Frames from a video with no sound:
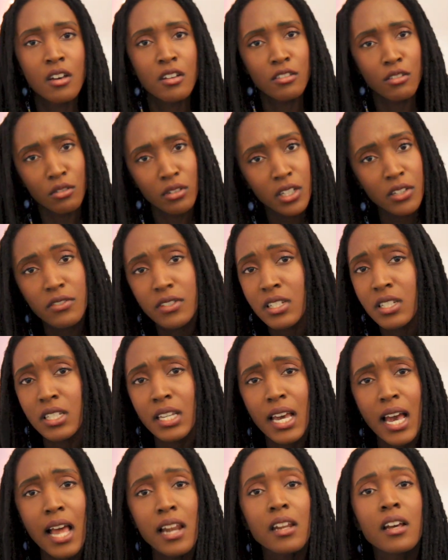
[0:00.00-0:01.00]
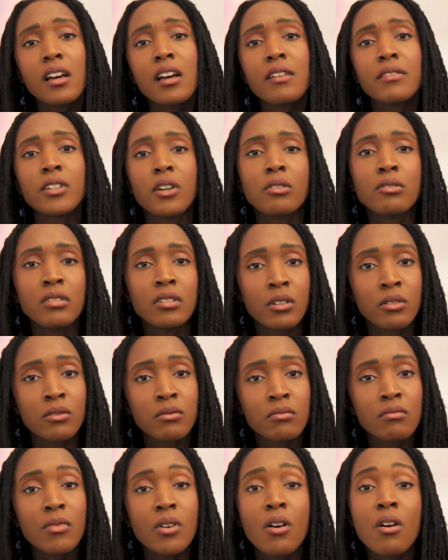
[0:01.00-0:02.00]
Don't even say I love you no
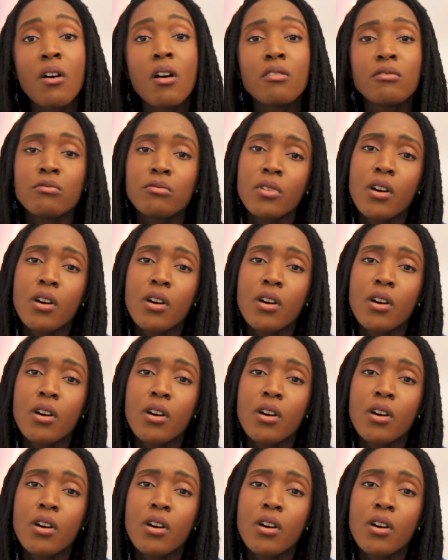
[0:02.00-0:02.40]
more.